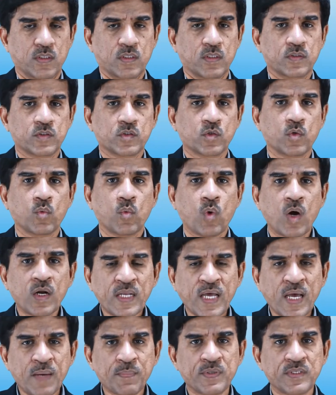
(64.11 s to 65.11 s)
So what
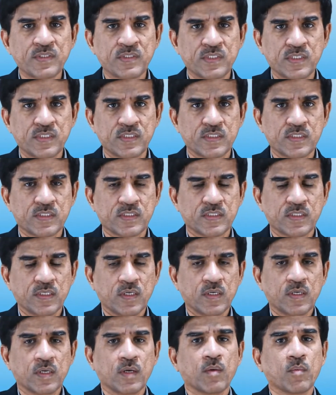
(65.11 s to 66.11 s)
happens is,
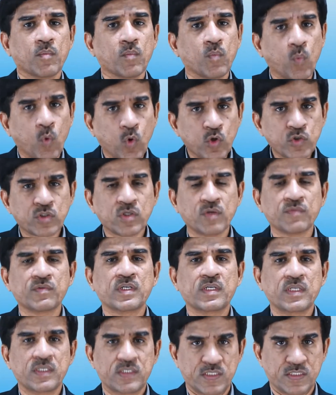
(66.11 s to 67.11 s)
most of the
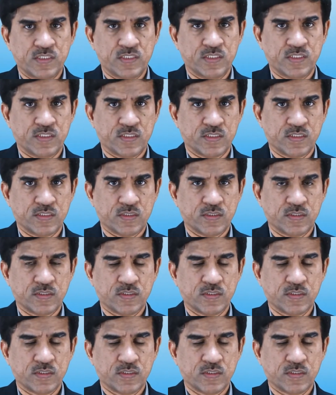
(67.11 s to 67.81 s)
diseases